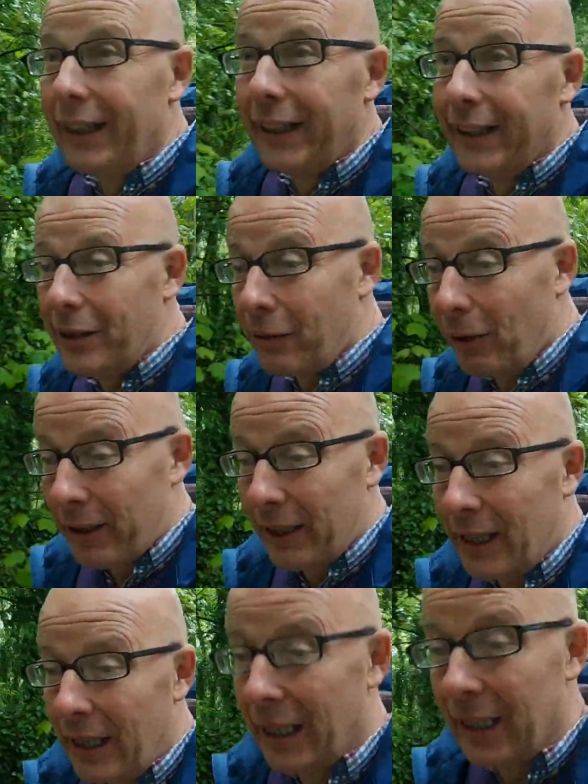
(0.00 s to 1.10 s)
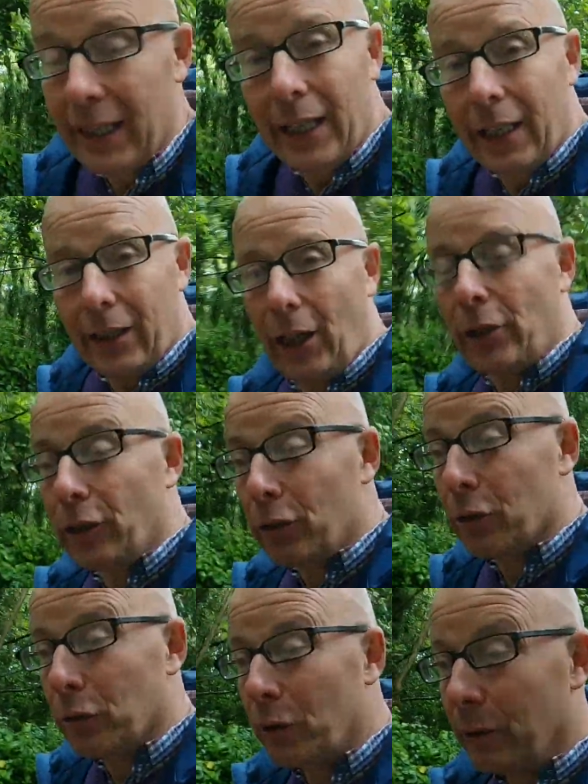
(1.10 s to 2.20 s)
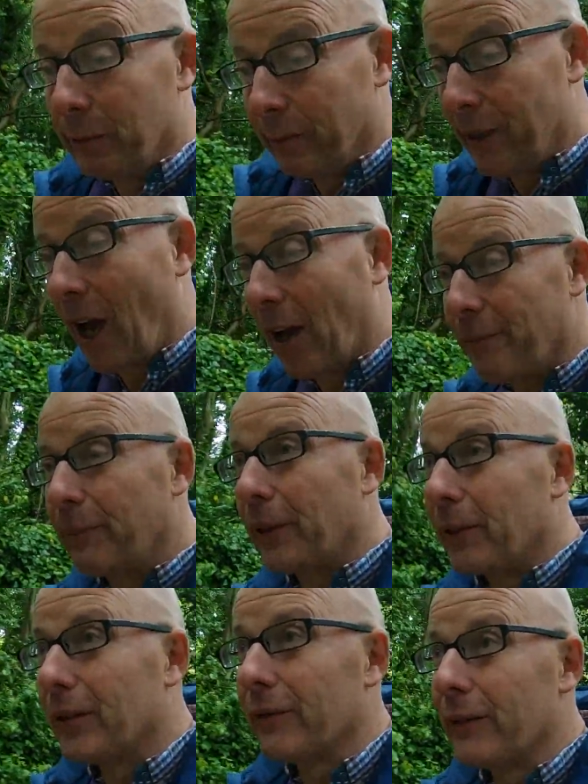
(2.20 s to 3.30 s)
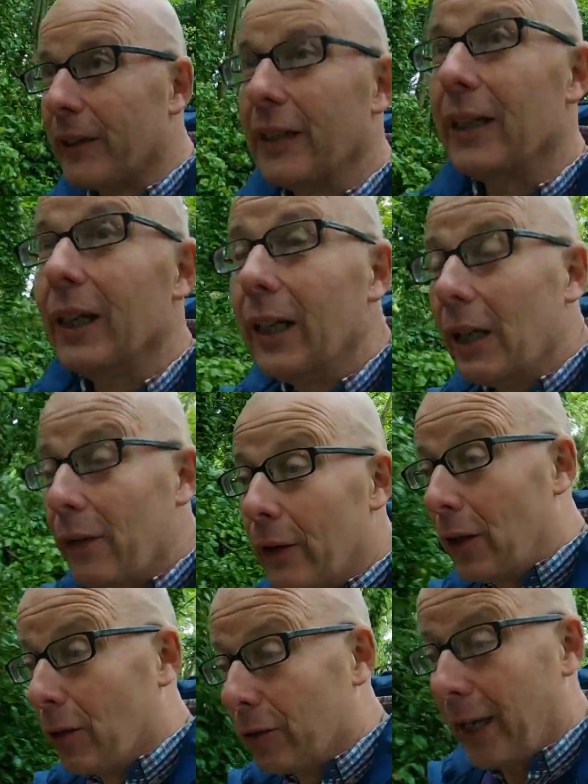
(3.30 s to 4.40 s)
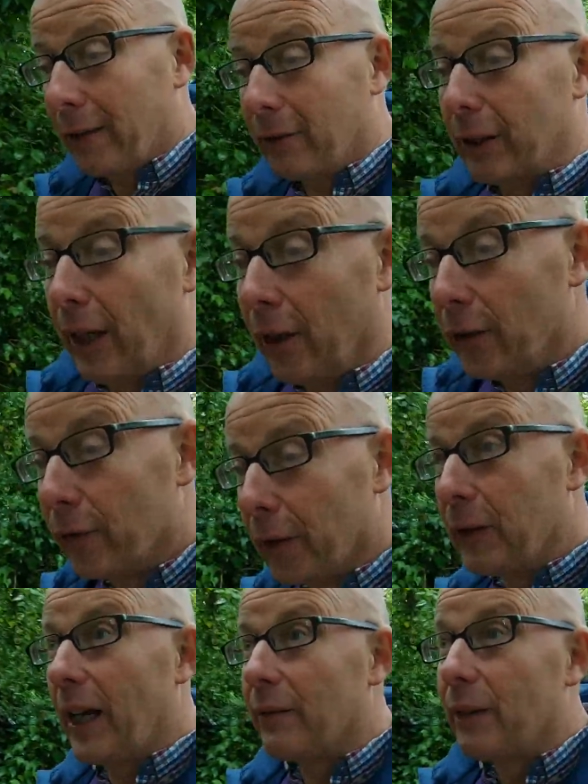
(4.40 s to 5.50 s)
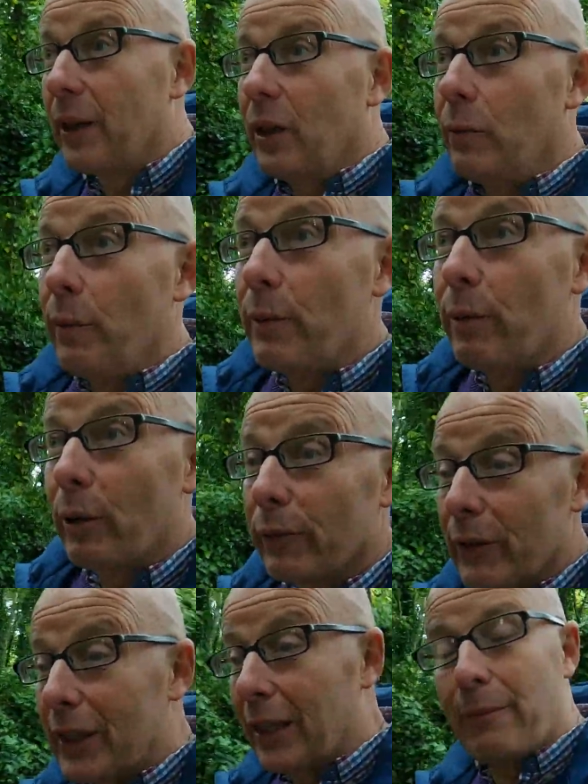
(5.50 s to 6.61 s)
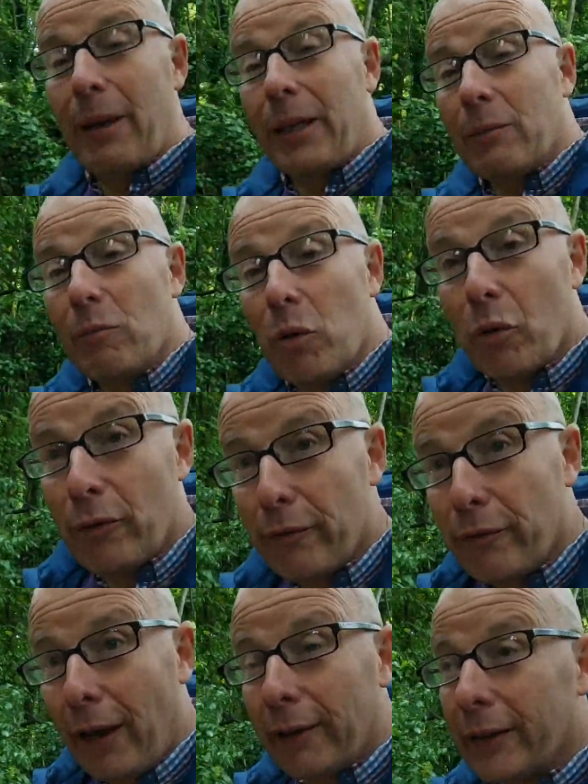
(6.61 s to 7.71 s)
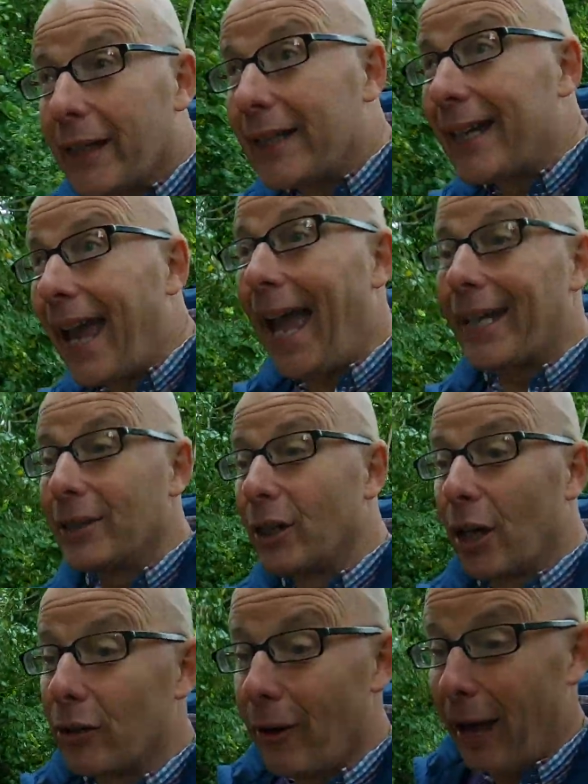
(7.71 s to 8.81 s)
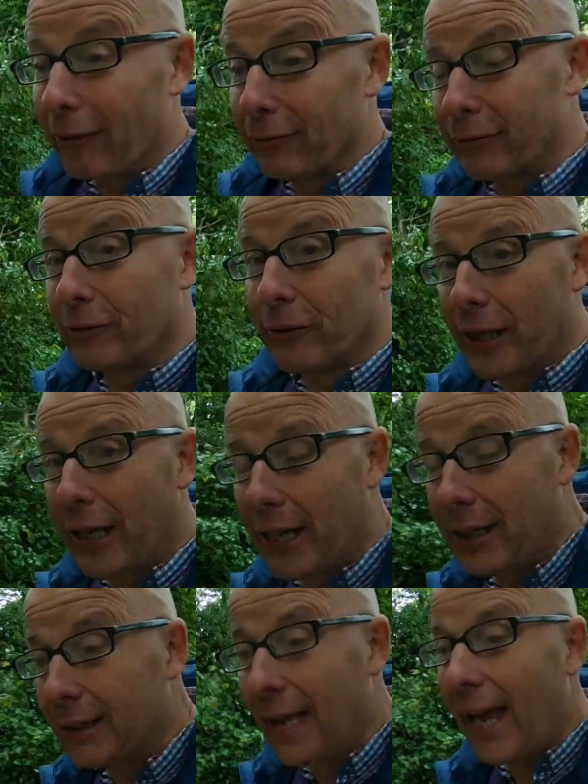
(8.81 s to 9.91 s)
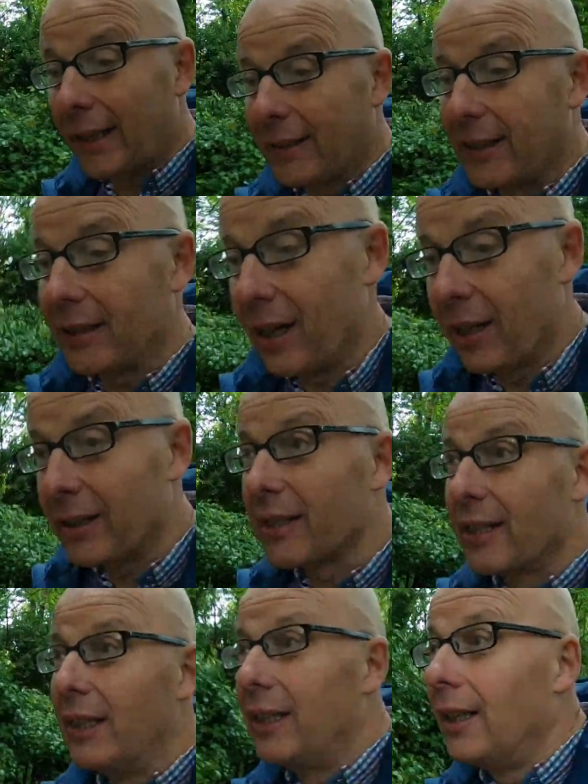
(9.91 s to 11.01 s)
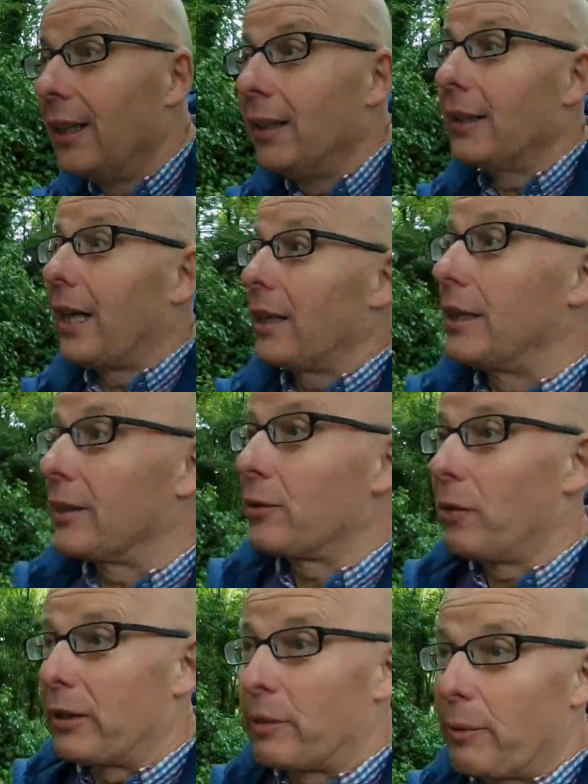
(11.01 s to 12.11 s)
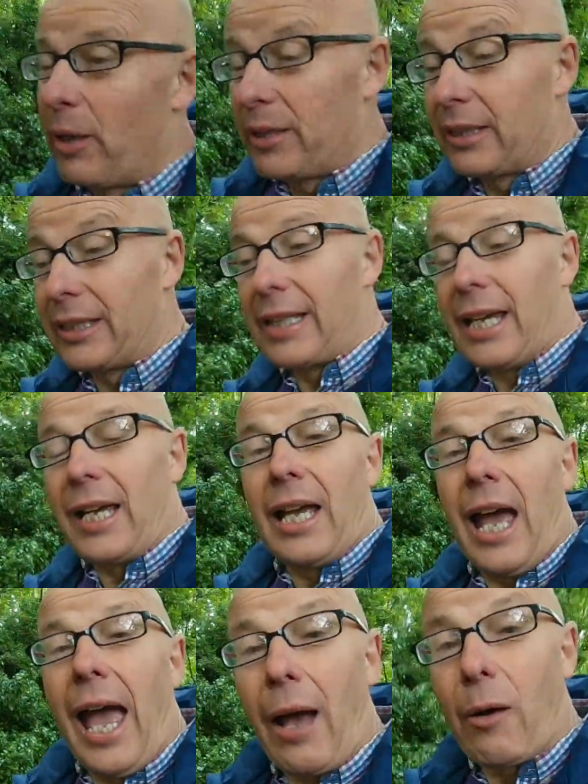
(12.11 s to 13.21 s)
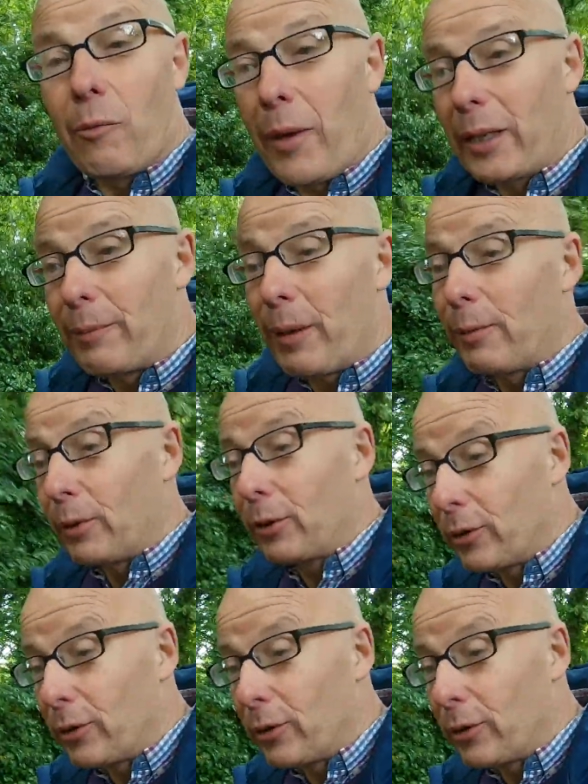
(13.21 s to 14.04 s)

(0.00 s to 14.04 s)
it's quite an unusual time because of the, the lockdown and COVID, yet people obviously are making more of the fact that they can go out for their exercise. And actually, it's quite surprisingly how many people you